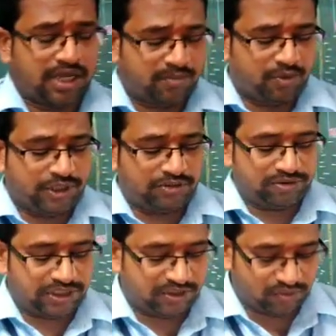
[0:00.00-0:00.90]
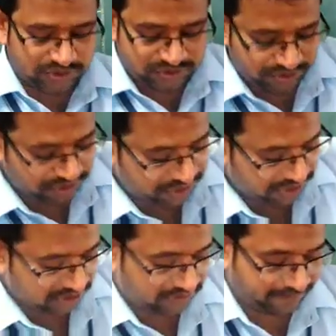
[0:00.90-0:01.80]
I am going to take one
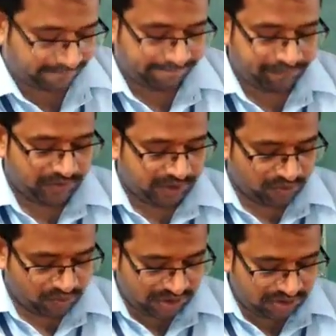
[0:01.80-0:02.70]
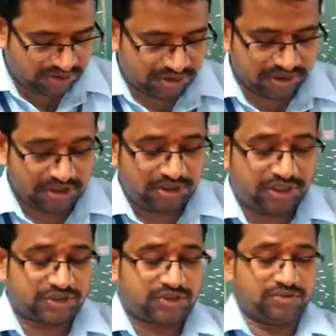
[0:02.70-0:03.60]
solution in one
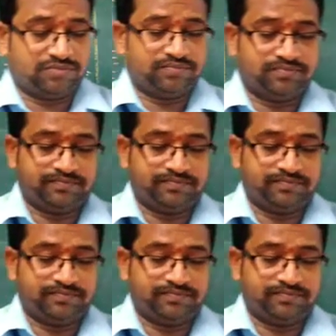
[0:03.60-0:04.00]
test tube.